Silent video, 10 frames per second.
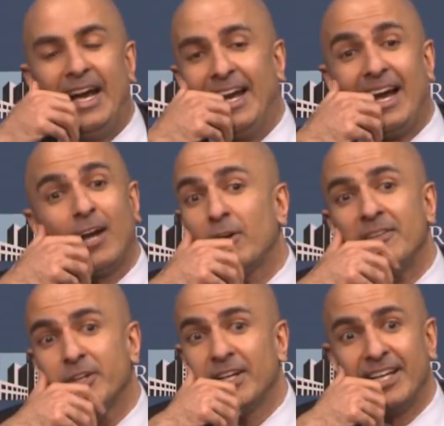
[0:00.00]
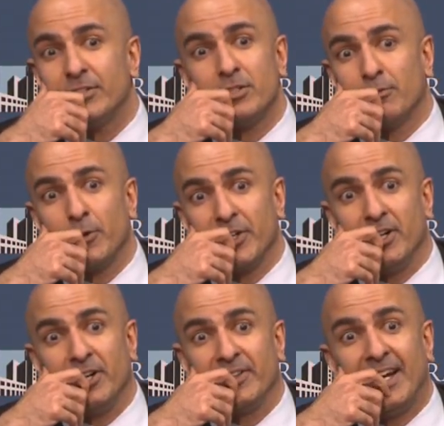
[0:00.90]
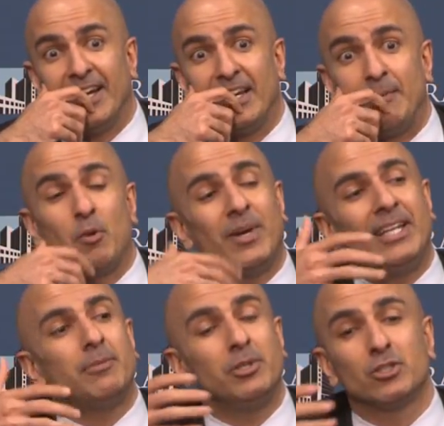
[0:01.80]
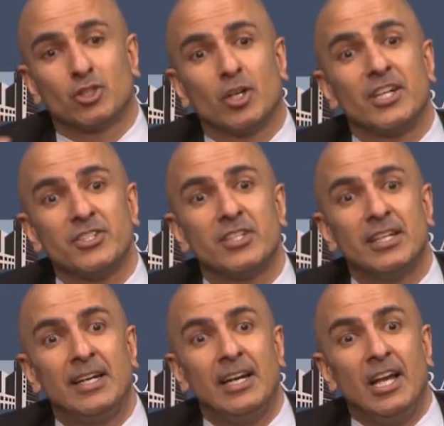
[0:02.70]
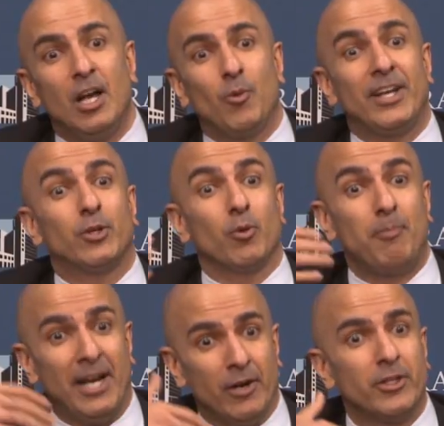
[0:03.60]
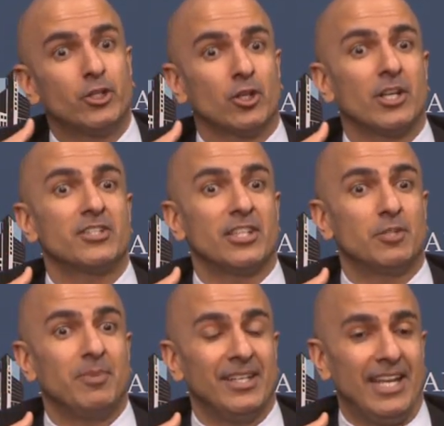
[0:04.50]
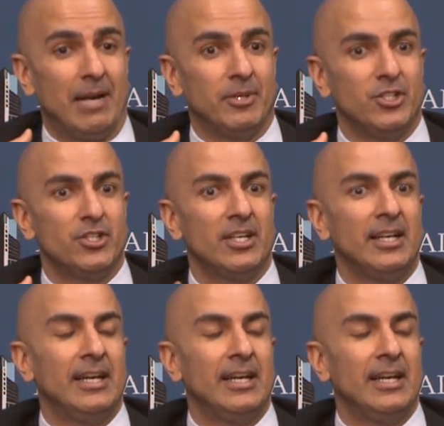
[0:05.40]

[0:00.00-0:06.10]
And I don't have a good answer for you on that. I mean, we need to build trust. We need to repair the trust that's been damaged.